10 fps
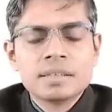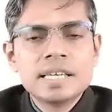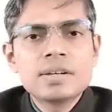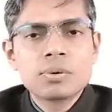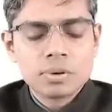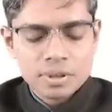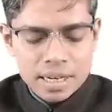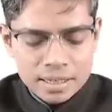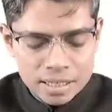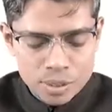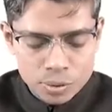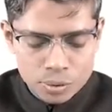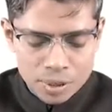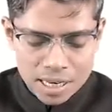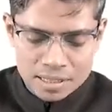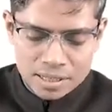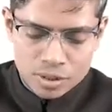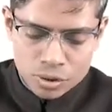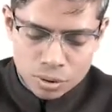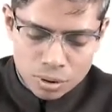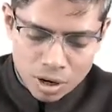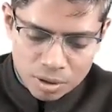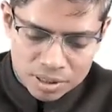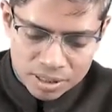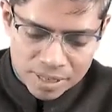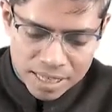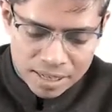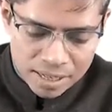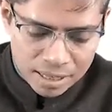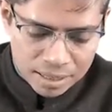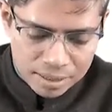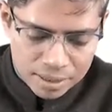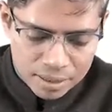They told that due to asystole of the ventricle,